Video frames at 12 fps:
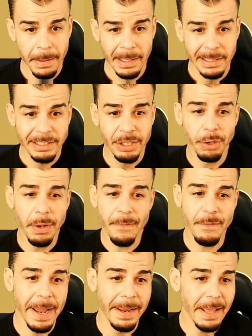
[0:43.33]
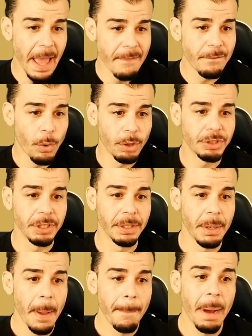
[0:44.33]
Seal your fate and fortune
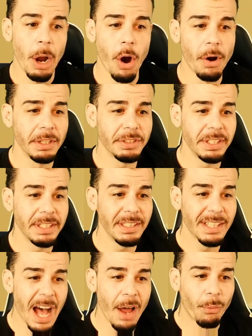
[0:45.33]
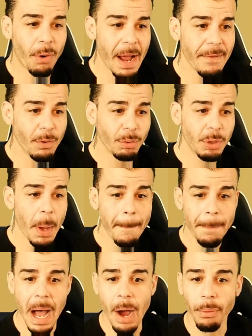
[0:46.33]
by harnessing the unrivaled
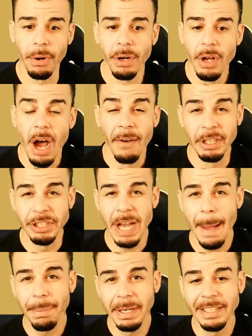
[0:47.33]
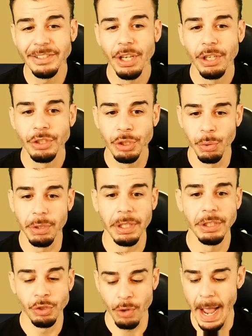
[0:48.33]
power of the Japanese Tsuka
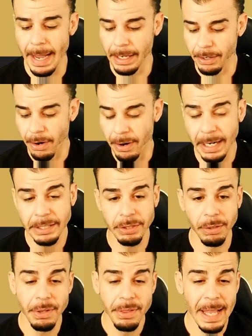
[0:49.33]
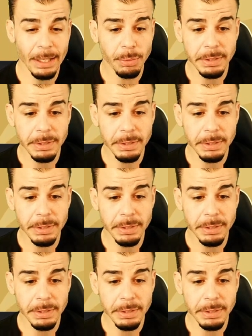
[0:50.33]
dragon. All right. So that's what